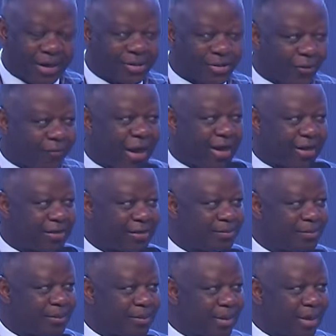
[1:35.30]
of us.
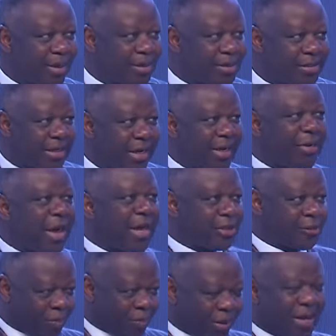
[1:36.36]
Jeremiah's
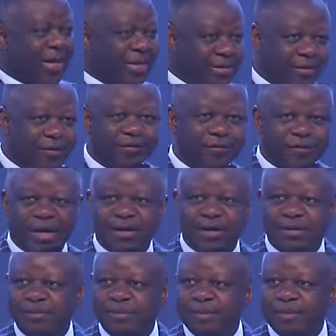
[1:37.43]
prayer is
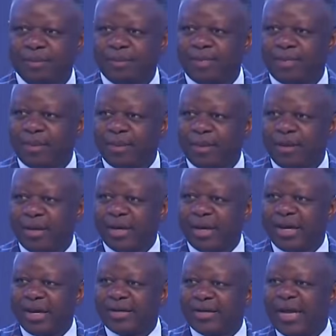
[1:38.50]
different.
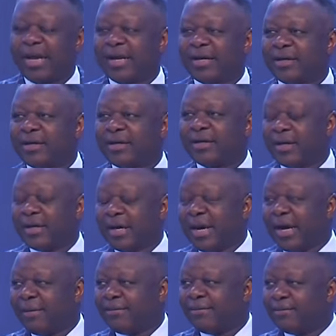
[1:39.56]
And then,
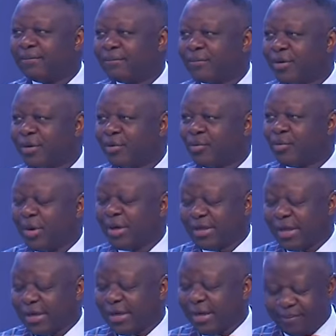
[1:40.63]
what is
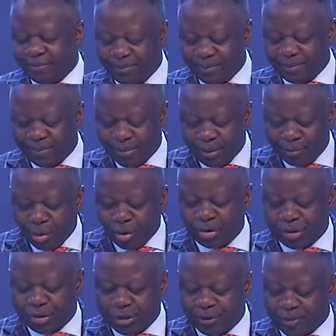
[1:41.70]
the name?
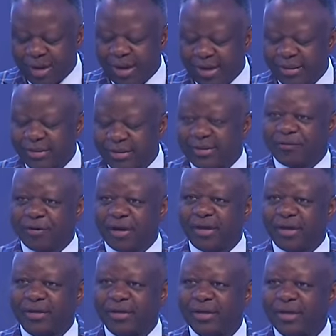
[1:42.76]
Moses' prayer is
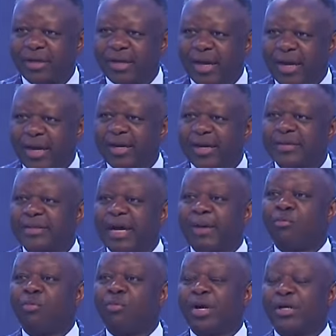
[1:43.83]
different. And then
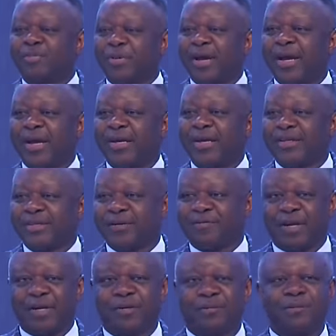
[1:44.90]
Samuel's prayer is
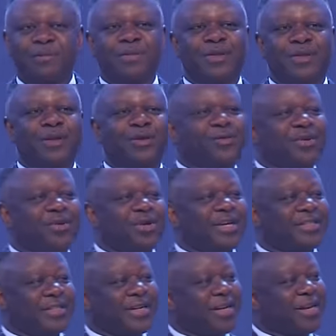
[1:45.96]
different. You know,
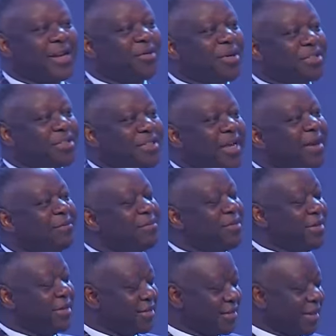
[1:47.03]
yesterday there was
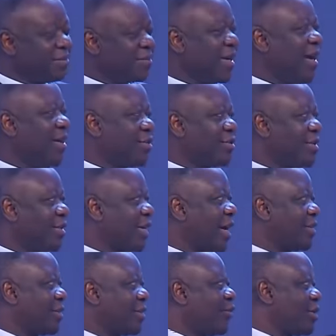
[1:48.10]
something I was
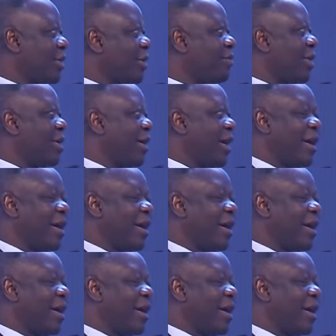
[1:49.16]
discussing with somebody.